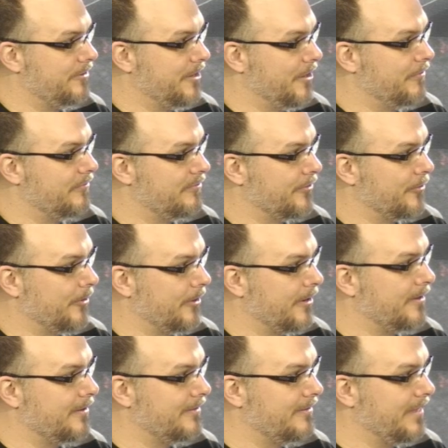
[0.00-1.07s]
go
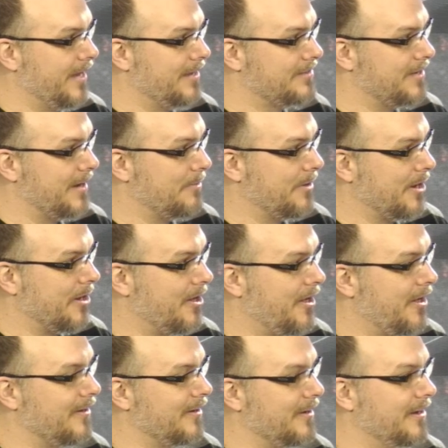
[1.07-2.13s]
for that type of
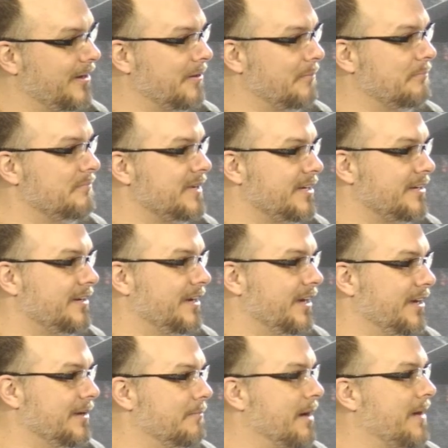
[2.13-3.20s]
call. And
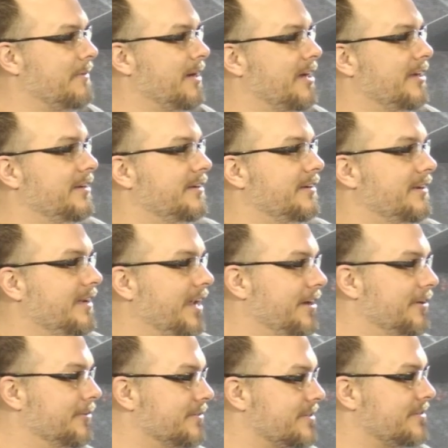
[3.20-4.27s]
in my mind,
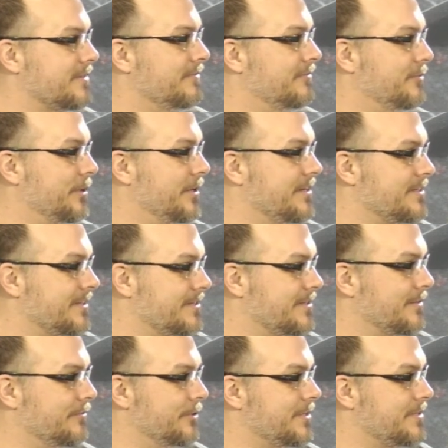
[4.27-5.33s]
Gail's voice is
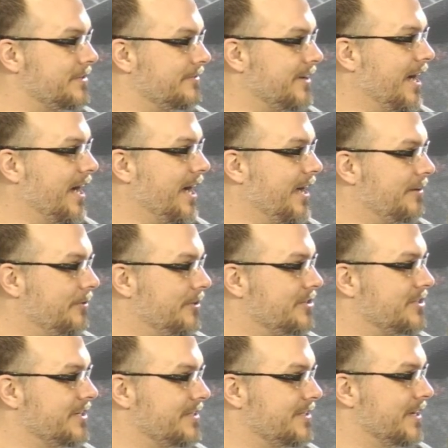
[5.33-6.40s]
the voice of God. When
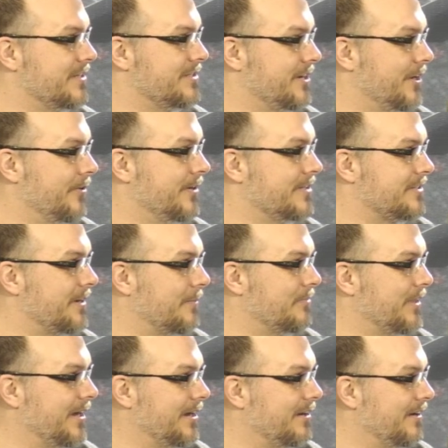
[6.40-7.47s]
she says no to
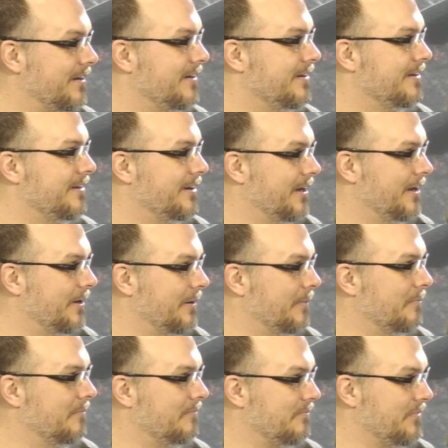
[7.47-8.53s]
something,
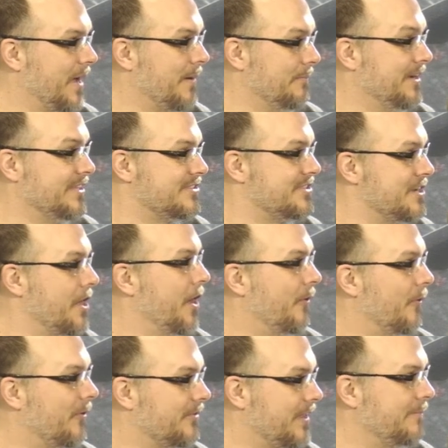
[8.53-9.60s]
that means
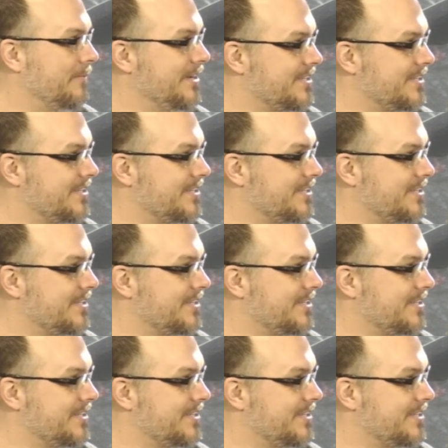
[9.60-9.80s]
no. That means